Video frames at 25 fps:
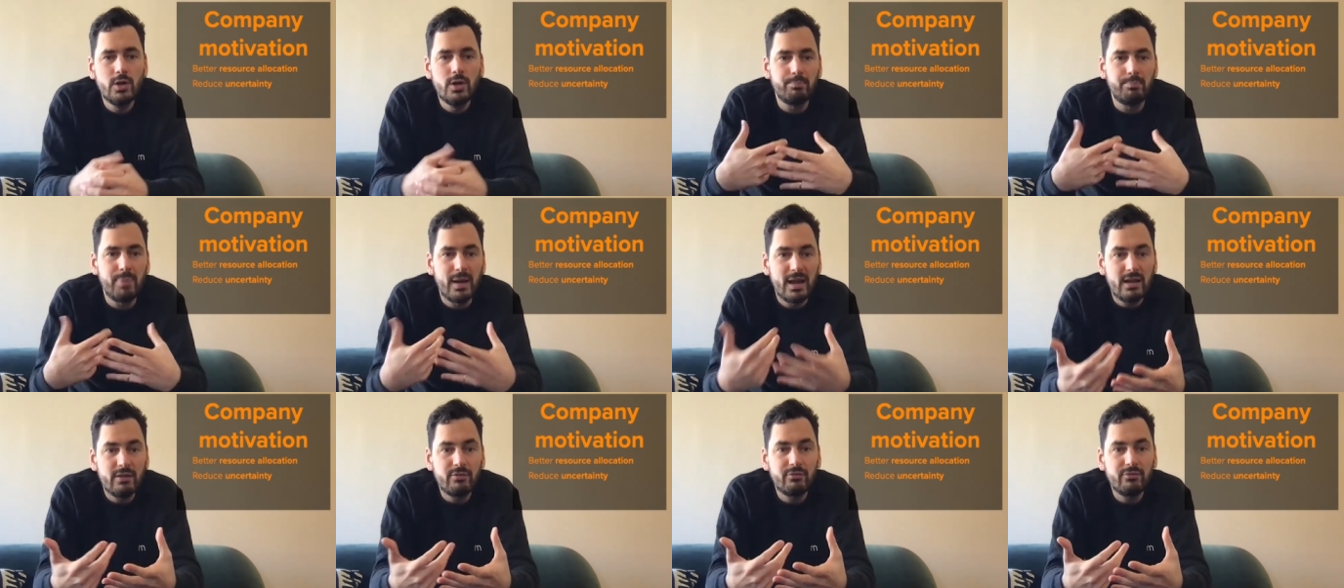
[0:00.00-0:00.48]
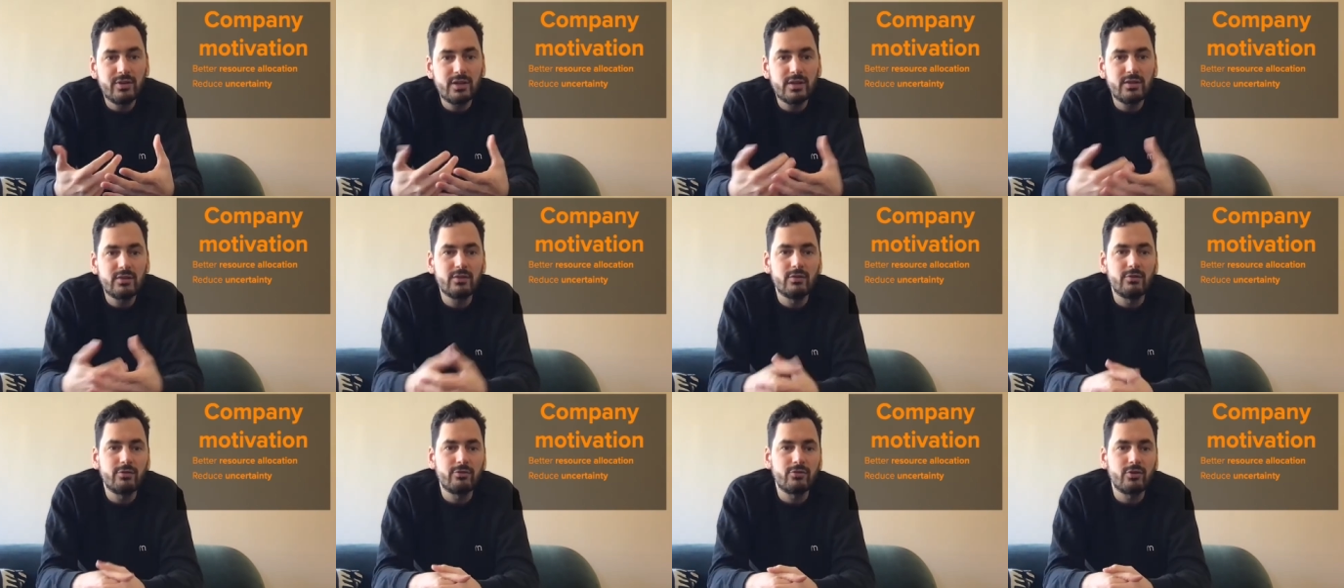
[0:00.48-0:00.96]

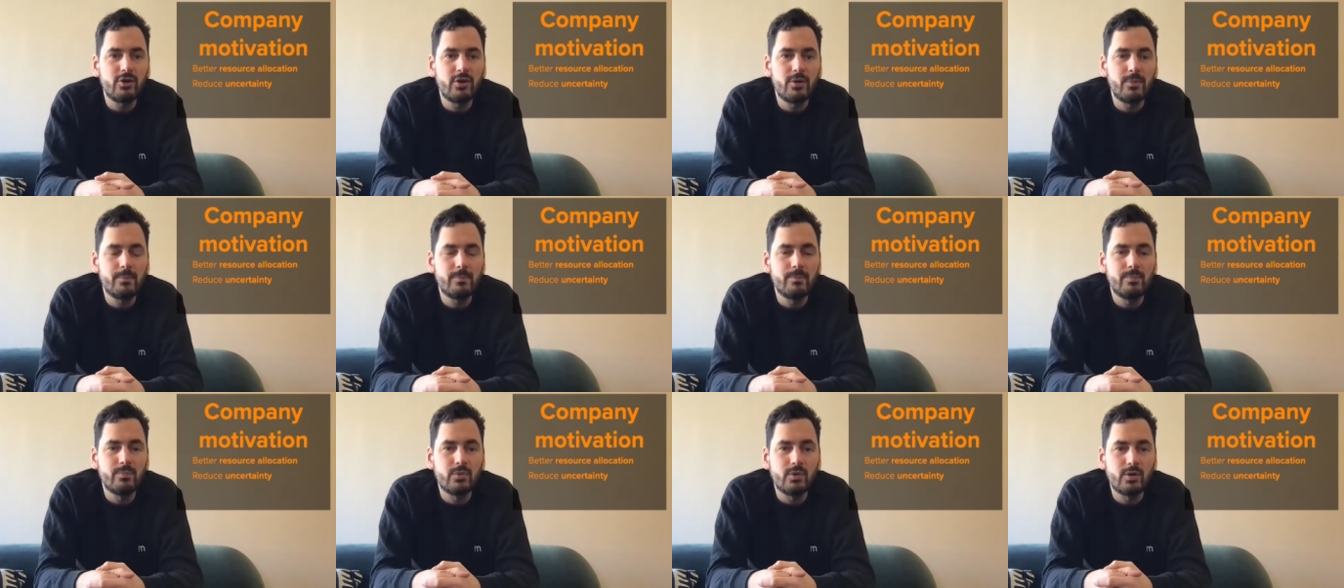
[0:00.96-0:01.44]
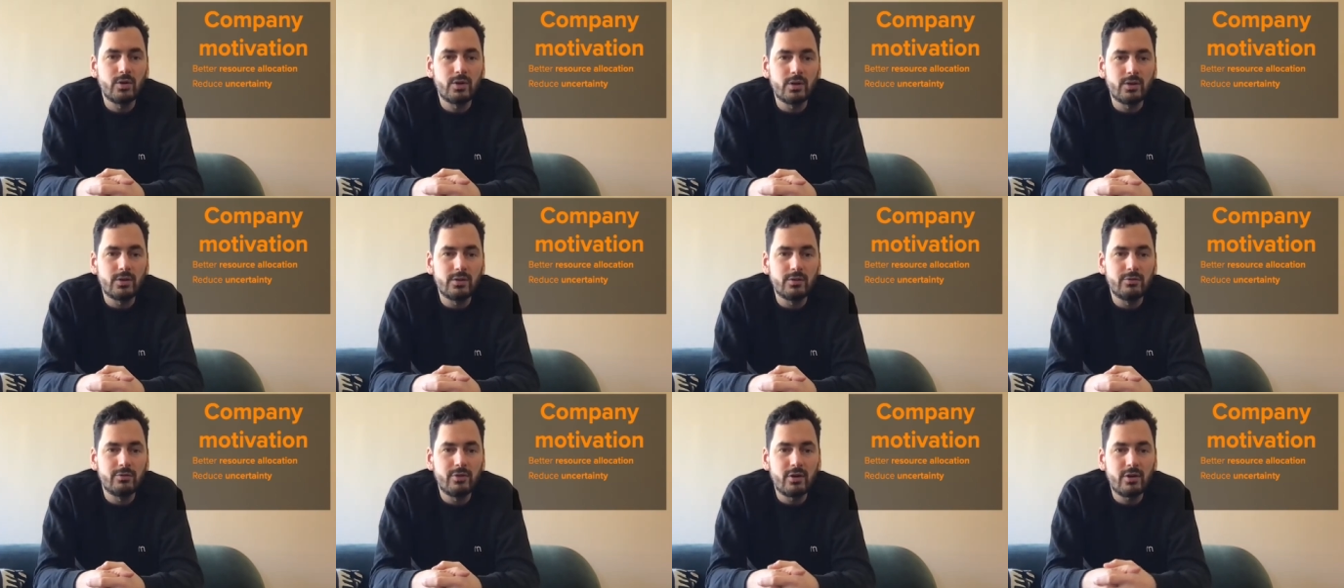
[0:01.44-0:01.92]
benefit from
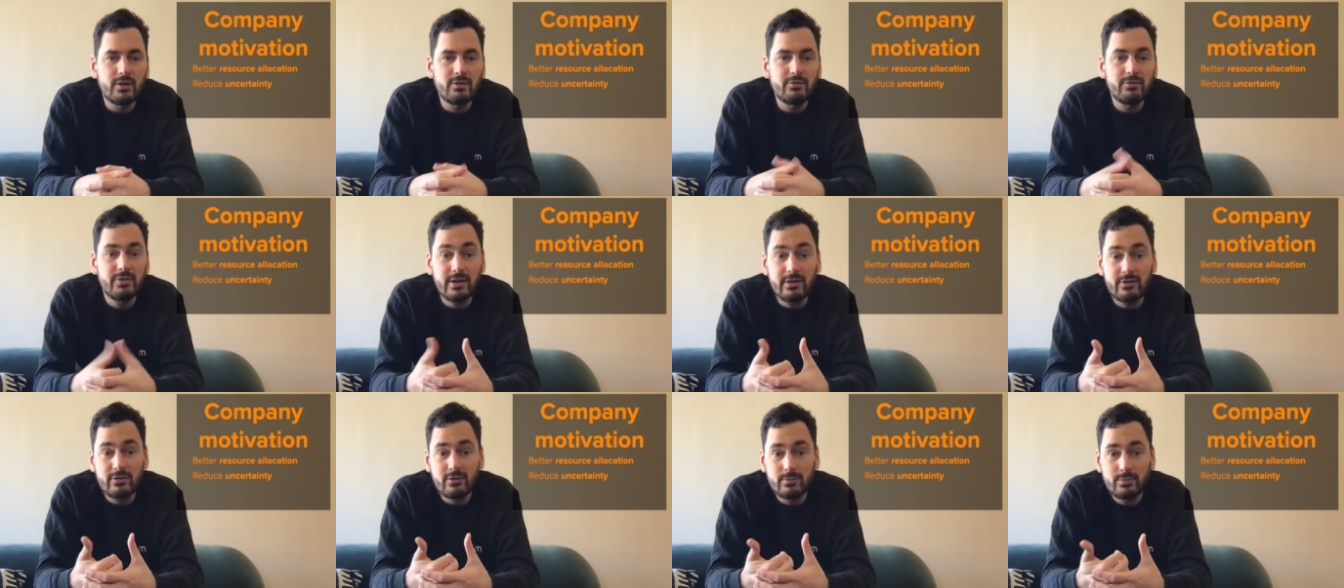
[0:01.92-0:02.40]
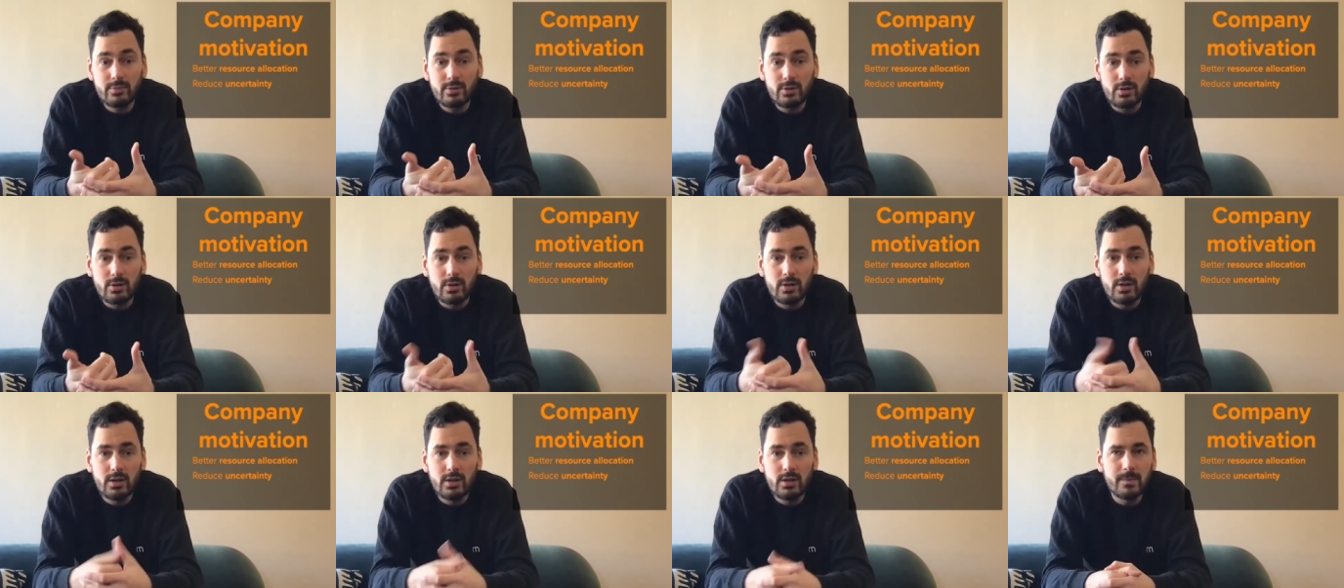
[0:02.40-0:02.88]
the very
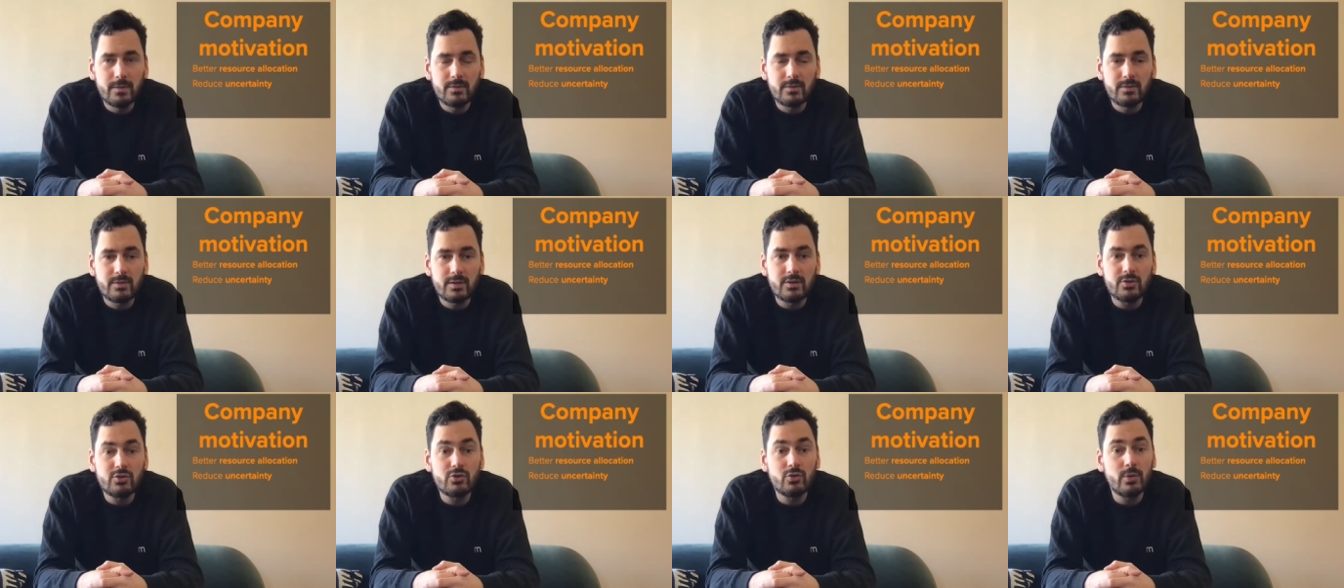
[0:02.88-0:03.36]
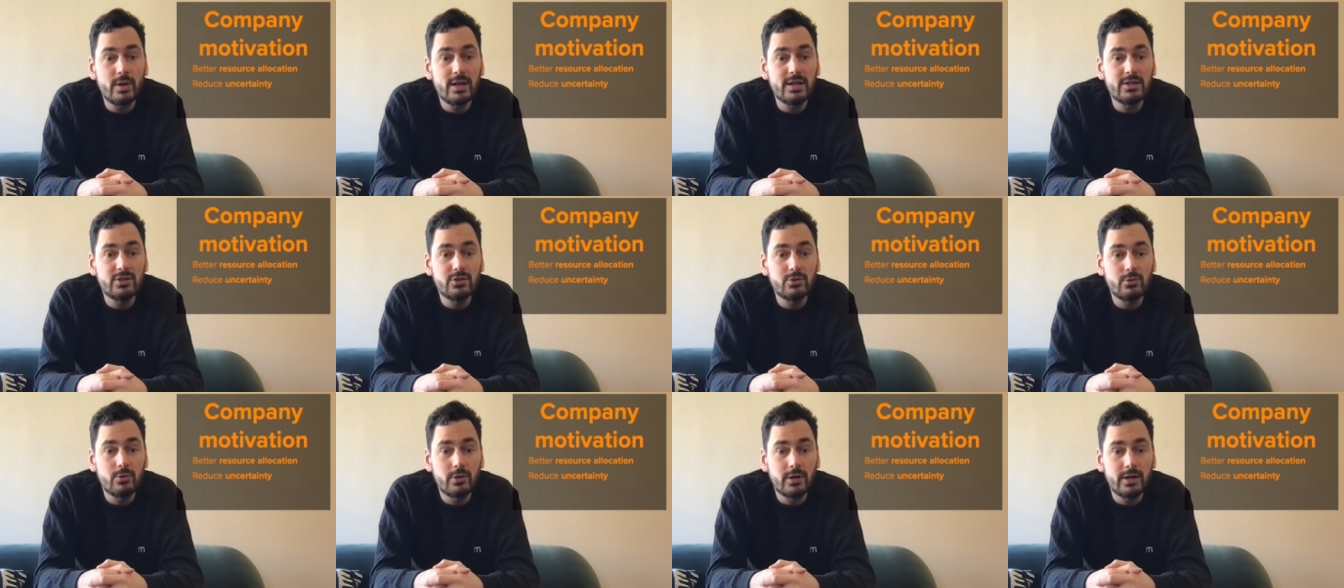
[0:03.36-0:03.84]
favorable
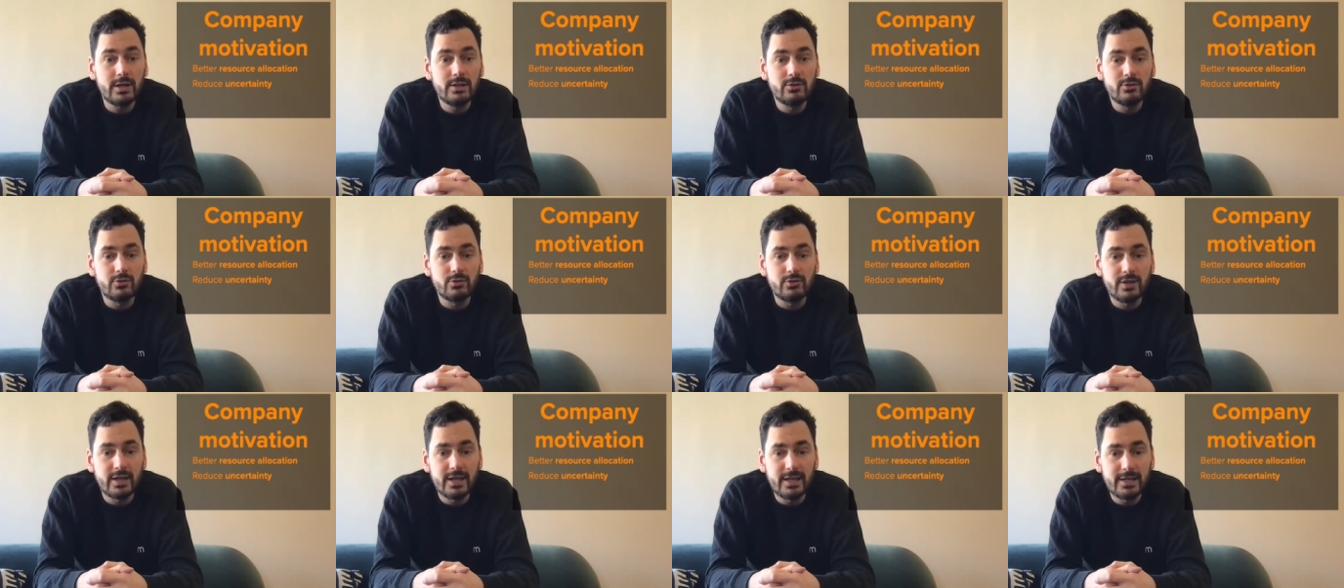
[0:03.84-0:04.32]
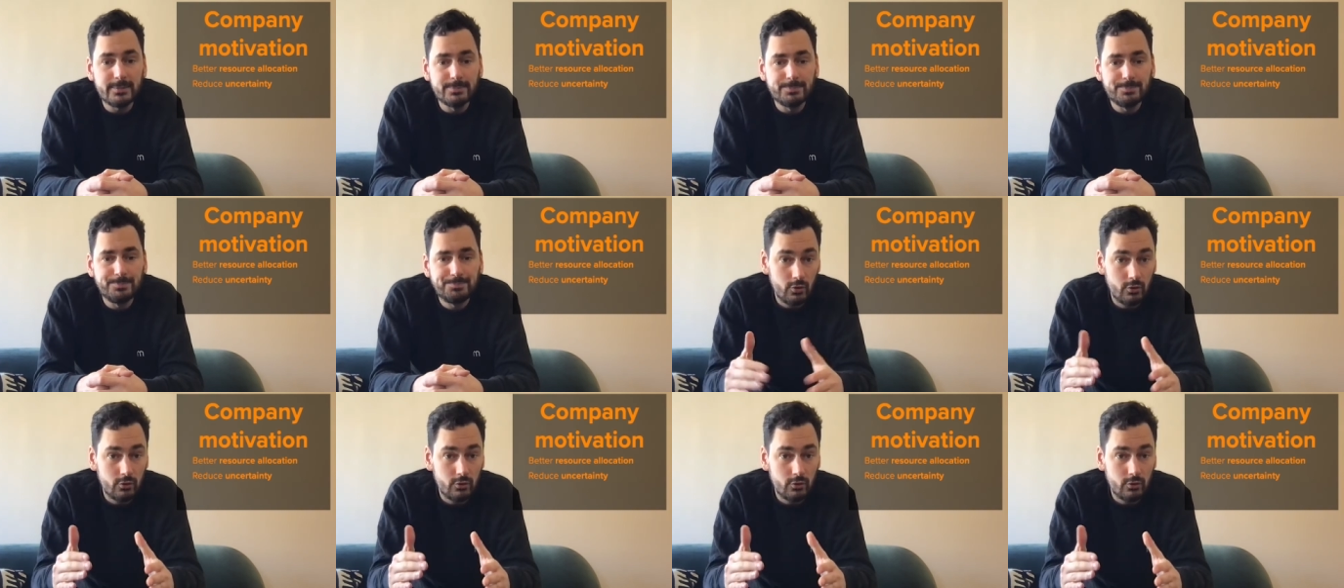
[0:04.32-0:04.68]
situation we're in today.